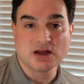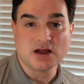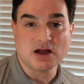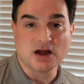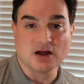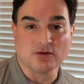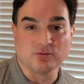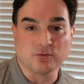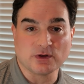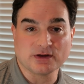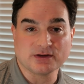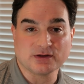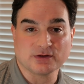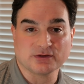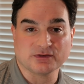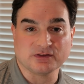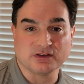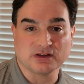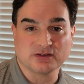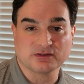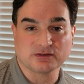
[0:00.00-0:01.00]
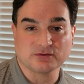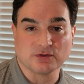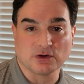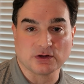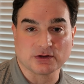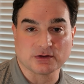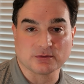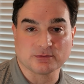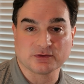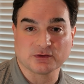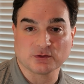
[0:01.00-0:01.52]
of Windows disk
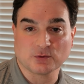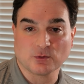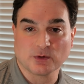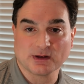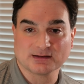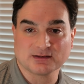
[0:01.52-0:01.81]
volumes to quickly